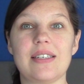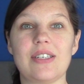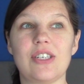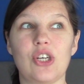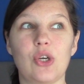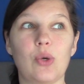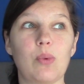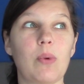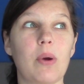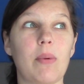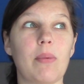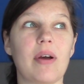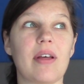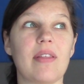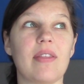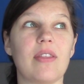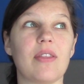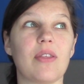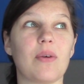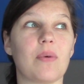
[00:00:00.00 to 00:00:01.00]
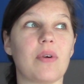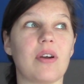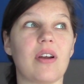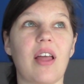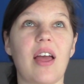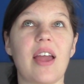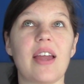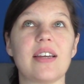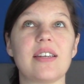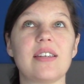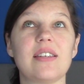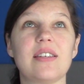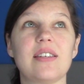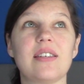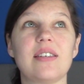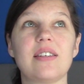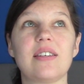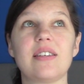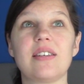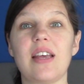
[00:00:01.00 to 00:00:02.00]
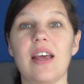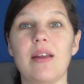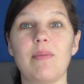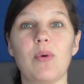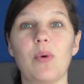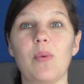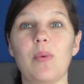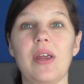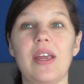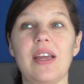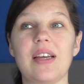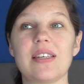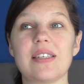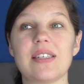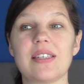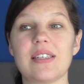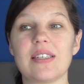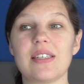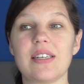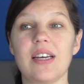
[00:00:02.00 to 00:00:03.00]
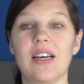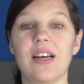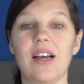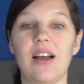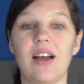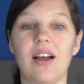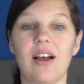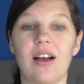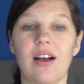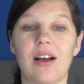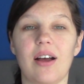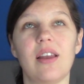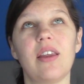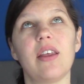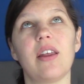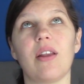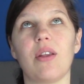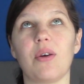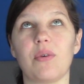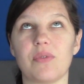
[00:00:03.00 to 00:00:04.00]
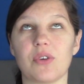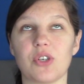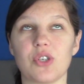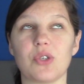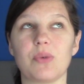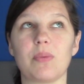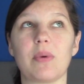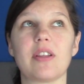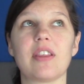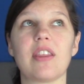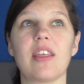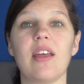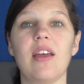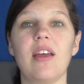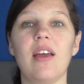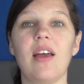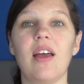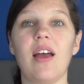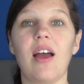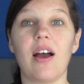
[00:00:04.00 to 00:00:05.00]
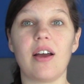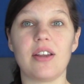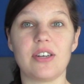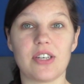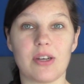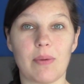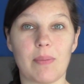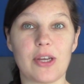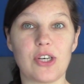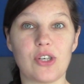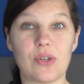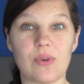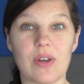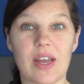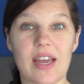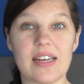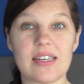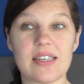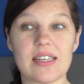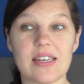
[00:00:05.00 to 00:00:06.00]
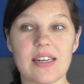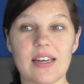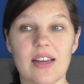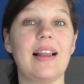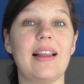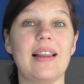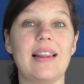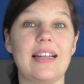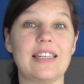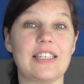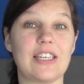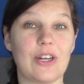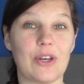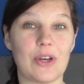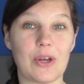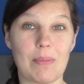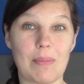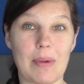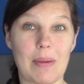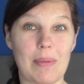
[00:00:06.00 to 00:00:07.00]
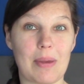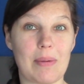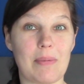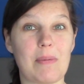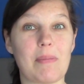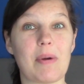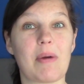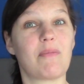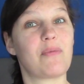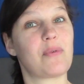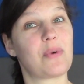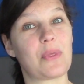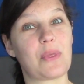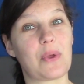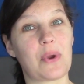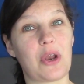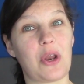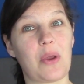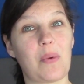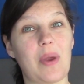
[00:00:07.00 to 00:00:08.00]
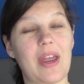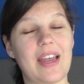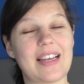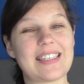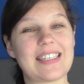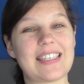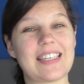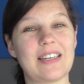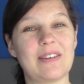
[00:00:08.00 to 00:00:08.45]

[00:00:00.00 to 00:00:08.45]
2 more months, or like 10 more weeks, a little over 2 months until my due date. Let's look up my baby bump for 30 weeks.